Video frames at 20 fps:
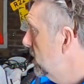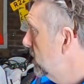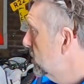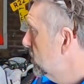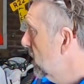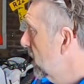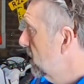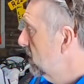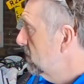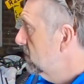
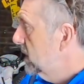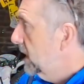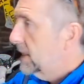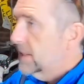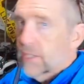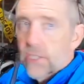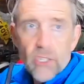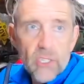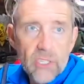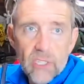So
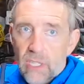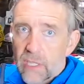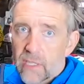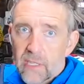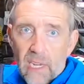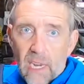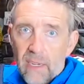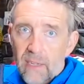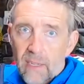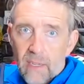these are just the
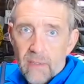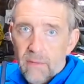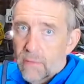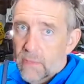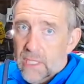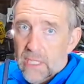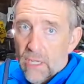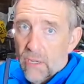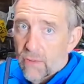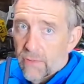standard
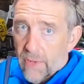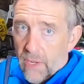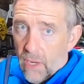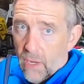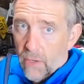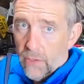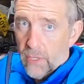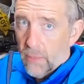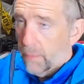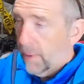silver
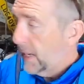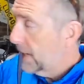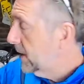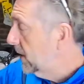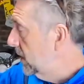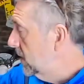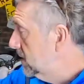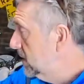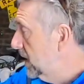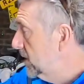Honda Panniers.